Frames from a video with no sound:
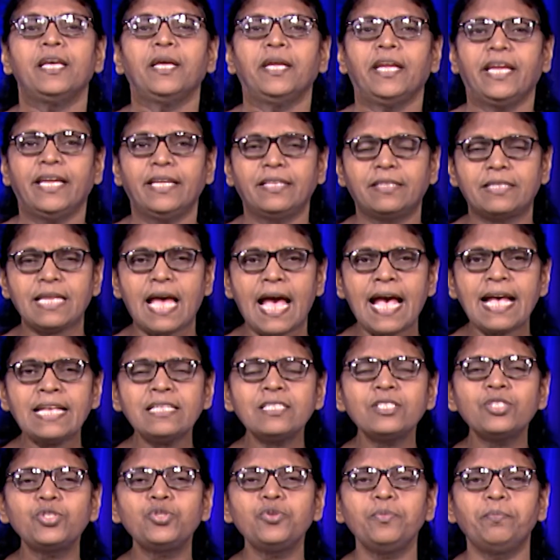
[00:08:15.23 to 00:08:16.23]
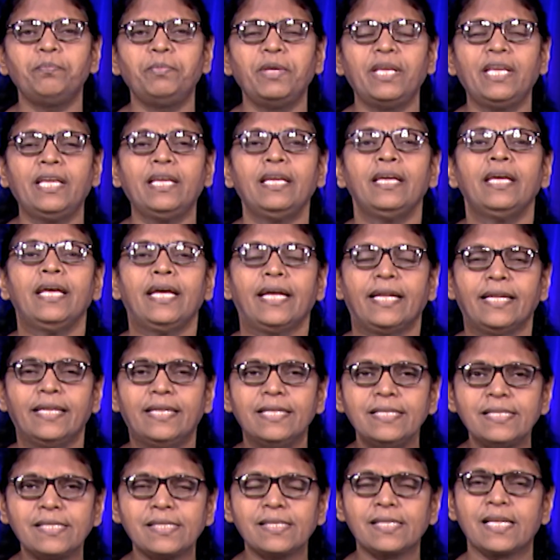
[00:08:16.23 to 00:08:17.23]
it has to be
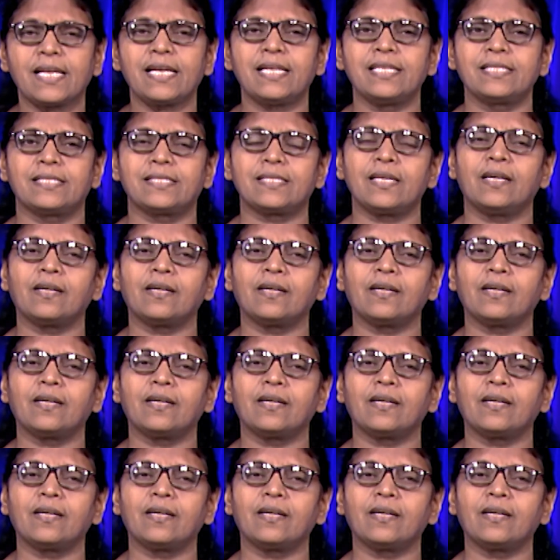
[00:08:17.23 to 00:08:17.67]
discussed.